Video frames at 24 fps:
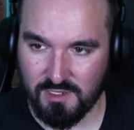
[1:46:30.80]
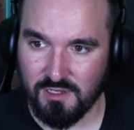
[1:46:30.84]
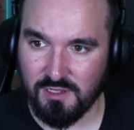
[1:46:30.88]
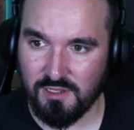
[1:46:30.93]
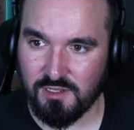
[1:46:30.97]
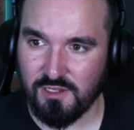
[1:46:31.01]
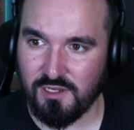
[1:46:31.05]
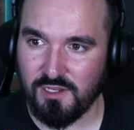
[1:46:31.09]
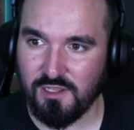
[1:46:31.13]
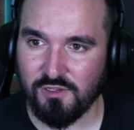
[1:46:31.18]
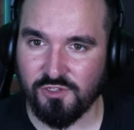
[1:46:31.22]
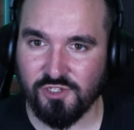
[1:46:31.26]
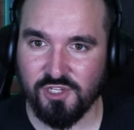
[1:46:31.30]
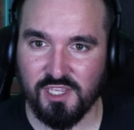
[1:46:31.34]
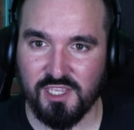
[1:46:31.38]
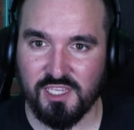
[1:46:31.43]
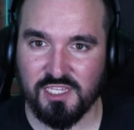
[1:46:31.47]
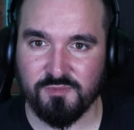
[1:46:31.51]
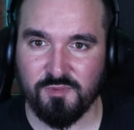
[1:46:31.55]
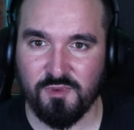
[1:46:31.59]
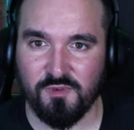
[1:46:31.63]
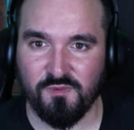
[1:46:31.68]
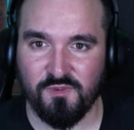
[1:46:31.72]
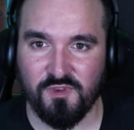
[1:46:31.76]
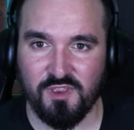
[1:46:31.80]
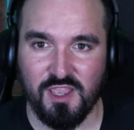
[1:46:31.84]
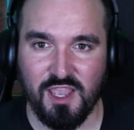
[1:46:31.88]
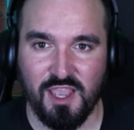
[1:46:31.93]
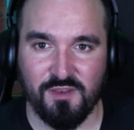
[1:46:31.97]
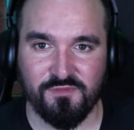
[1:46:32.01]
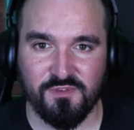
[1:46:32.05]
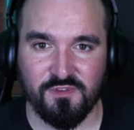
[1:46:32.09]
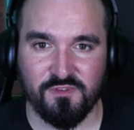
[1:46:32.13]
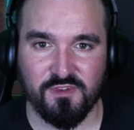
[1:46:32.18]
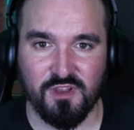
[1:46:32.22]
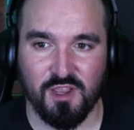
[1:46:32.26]
Little cheeky Smithy. I
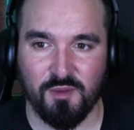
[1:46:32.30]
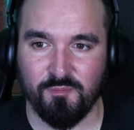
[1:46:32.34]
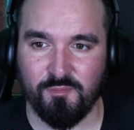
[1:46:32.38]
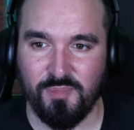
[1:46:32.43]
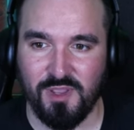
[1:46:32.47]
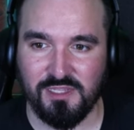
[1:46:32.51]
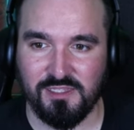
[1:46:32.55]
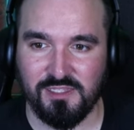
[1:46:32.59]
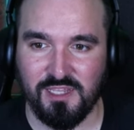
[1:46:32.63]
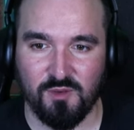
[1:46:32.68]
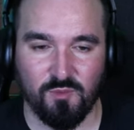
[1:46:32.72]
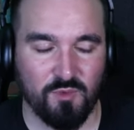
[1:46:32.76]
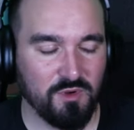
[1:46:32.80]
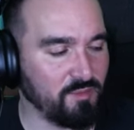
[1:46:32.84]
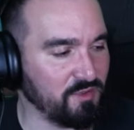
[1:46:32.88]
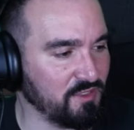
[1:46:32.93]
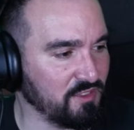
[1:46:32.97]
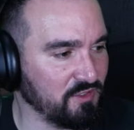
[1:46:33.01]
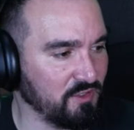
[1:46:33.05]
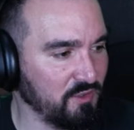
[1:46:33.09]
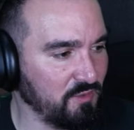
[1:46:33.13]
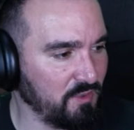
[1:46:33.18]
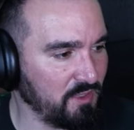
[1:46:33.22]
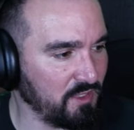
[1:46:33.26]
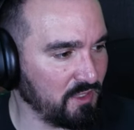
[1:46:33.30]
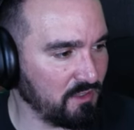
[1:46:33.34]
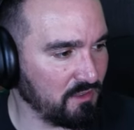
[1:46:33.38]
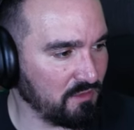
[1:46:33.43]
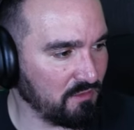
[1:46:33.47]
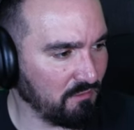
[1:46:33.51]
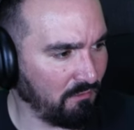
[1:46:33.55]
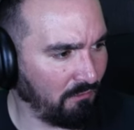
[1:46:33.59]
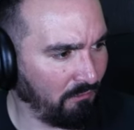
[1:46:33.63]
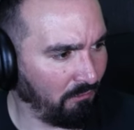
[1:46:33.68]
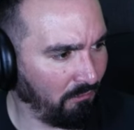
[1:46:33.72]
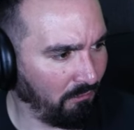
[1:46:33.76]
haven't even got a bed then. What am I doing?
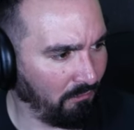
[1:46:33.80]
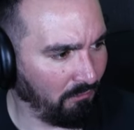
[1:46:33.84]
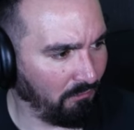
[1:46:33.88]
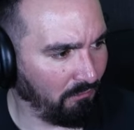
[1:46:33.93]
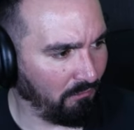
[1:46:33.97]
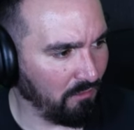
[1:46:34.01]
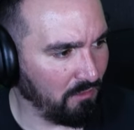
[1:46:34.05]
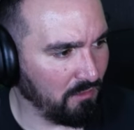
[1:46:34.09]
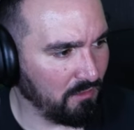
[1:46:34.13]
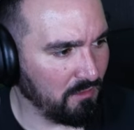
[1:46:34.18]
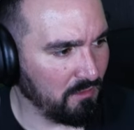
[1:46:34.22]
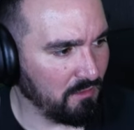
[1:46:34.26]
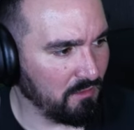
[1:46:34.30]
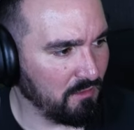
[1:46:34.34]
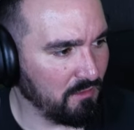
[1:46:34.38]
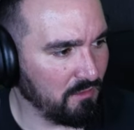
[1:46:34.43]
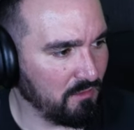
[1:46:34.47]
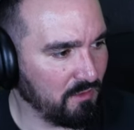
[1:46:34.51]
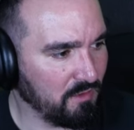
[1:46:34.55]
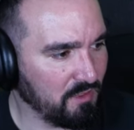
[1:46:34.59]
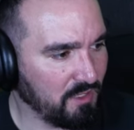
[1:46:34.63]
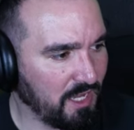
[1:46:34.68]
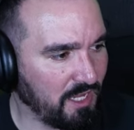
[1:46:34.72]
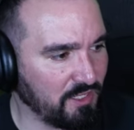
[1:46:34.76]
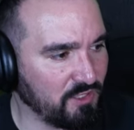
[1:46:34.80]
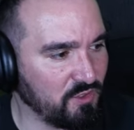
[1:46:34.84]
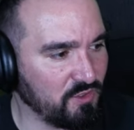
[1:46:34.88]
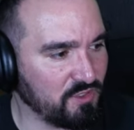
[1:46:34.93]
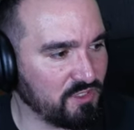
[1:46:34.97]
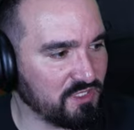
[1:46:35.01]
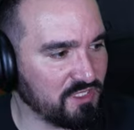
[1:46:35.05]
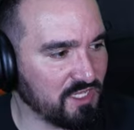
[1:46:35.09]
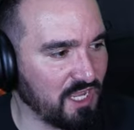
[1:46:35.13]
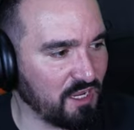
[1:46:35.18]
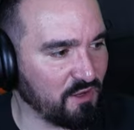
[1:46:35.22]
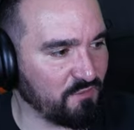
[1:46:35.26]
Can you
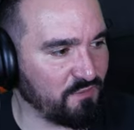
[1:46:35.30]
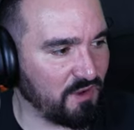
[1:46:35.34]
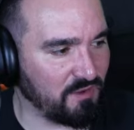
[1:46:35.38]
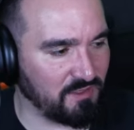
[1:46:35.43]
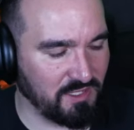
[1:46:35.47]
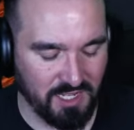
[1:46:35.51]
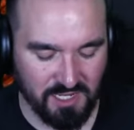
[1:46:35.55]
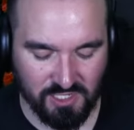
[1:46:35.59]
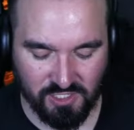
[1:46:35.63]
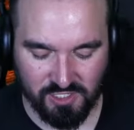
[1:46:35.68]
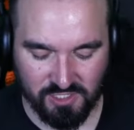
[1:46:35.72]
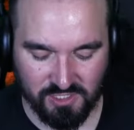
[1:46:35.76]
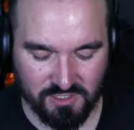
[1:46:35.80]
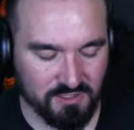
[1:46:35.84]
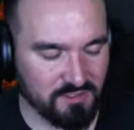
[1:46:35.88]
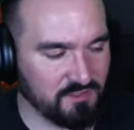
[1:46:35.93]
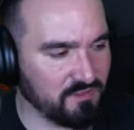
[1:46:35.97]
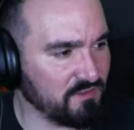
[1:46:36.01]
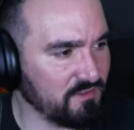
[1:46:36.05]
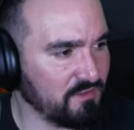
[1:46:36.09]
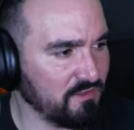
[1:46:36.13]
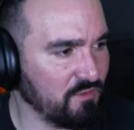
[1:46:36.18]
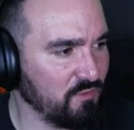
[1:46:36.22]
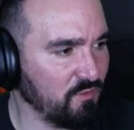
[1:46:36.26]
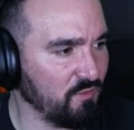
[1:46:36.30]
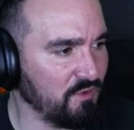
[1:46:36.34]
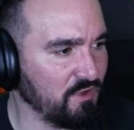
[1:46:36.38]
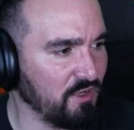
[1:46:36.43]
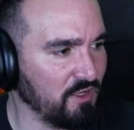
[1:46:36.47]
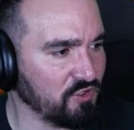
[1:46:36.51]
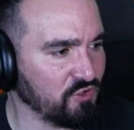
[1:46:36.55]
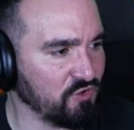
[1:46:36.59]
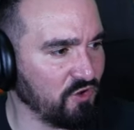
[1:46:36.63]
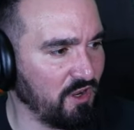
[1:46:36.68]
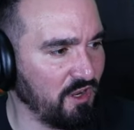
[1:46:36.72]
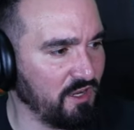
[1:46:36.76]
stack foundations? We've not
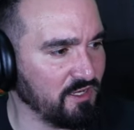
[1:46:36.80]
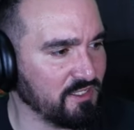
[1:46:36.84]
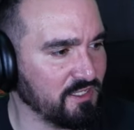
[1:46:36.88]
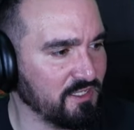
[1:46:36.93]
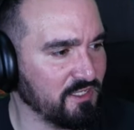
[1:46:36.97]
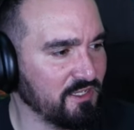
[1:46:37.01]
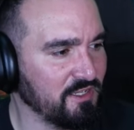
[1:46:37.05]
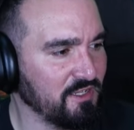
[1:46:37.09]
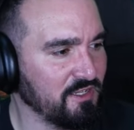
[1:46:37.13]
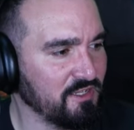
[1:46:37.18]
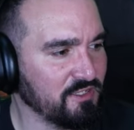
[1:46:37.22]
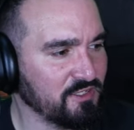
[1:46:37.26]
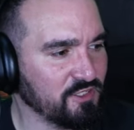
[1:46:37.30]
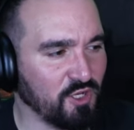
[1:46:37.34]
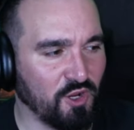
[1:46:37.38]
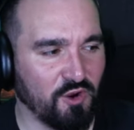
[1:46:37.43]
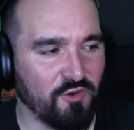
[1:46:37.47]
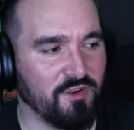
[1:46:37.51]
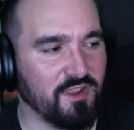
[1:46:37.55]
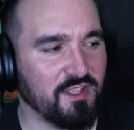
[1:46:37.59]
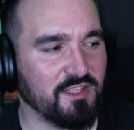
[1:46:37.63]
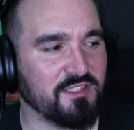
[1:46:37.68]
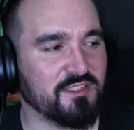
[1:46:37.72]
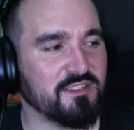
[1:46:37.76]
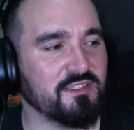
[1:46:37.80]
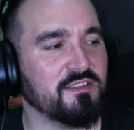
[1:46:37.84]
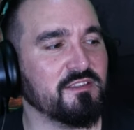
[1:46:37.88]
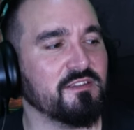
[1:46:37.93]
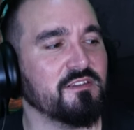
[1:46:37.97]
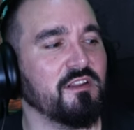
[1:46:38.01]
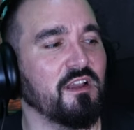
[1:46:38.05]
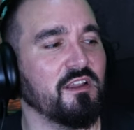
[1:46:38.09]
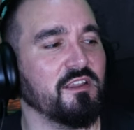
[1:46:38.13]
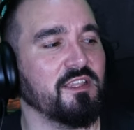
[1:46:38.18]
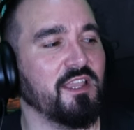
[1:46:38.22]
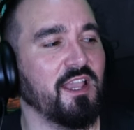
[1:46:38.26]
tried. Turrets,
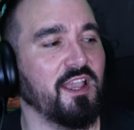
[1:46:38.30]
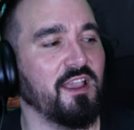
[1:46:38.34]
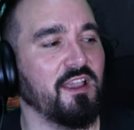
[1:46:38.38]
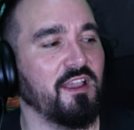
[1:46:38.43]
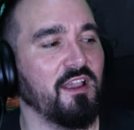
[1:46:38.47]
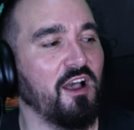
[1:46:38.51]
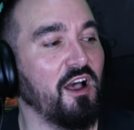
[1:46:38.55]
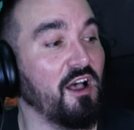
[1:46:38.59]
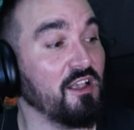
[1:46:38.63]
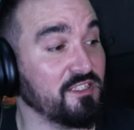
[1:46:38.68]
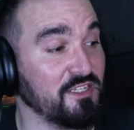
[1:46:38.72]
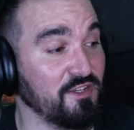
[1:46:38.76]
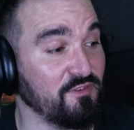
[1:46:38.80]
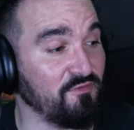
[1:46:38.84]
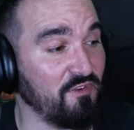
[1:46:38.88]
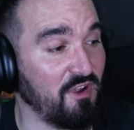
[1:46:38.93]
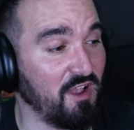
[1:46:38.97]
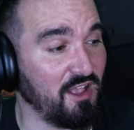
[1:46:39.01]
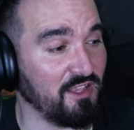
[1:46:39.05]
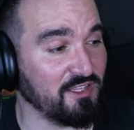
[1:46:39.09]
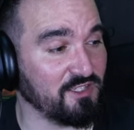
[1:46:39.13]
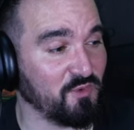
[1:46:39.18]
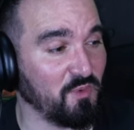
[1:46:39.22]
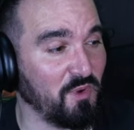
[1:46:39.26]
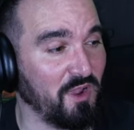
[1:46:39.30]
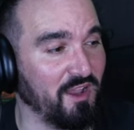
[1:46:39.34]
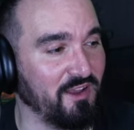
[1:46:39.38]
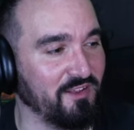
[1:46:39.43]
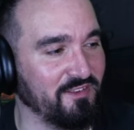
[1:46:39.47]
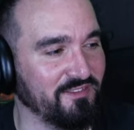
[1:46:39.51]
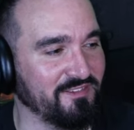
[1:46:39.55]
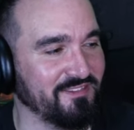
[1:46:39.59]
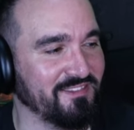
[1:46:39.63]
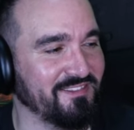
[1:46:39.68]
not yet. Ozzy Roswell.